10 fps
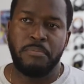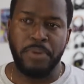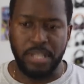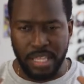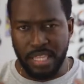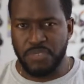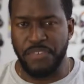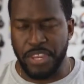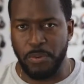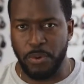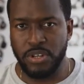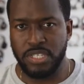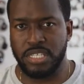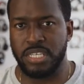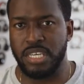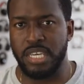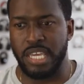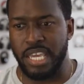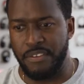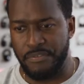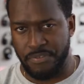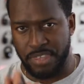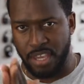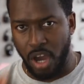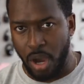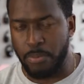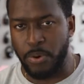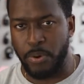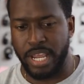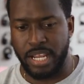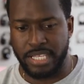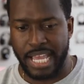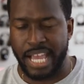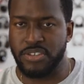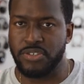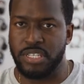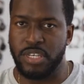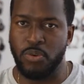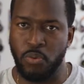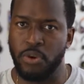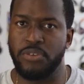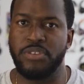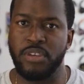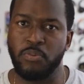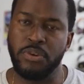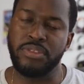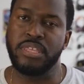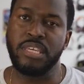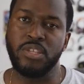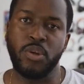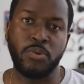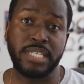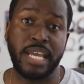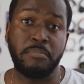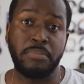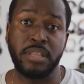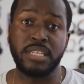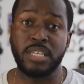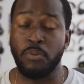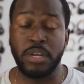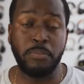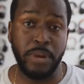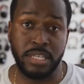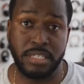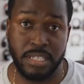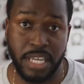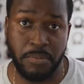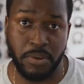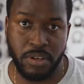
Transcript: But in this video, we're gonna see if the upgrade is actually worth it with the Note 10 Plus and what it brings to the table.